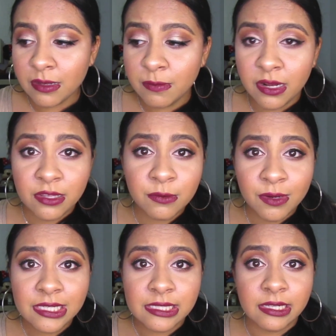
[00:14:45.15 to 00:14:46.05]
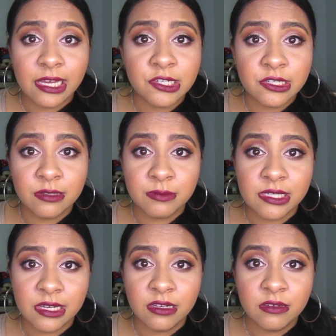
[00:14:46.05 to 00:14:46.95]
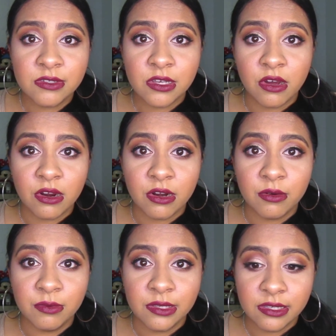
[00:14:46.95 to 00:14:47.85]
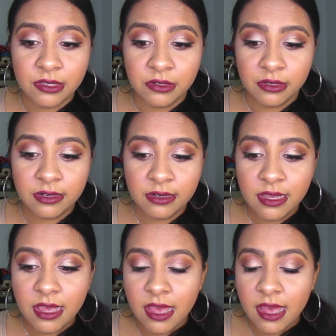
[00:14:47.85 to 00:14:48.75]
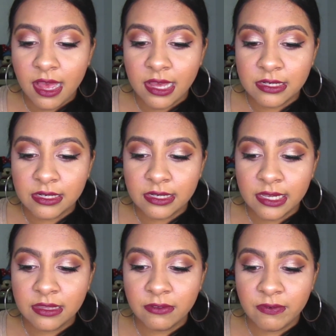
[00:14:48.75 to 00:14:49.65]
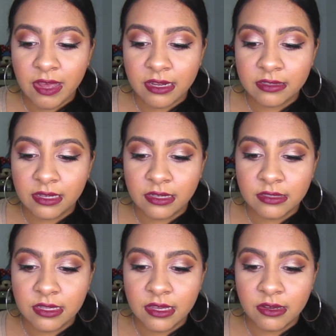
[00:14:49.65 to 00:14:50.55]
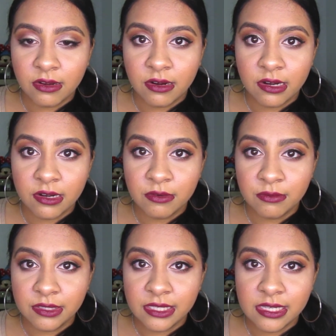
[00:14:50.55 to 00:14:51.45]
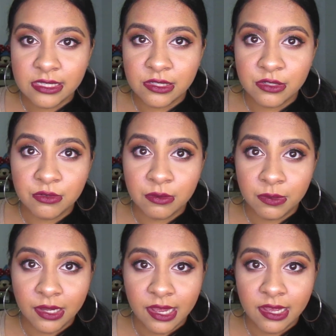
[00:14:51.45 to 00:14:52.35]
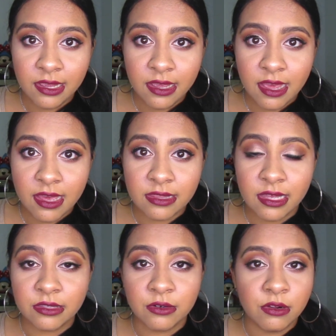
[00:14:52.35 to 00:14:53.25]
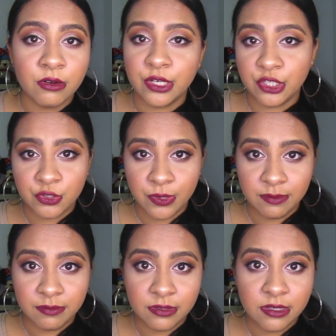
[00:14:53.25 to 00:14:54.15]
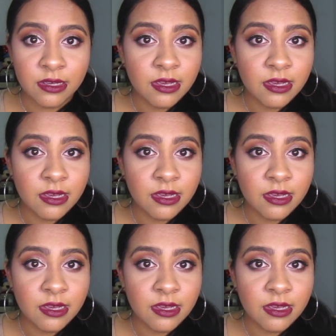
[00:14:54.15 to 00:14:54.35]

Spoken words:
But otherwise, the lashes themselves are really good. I did like the fact that they are really easy to apply and that they're already trimmed.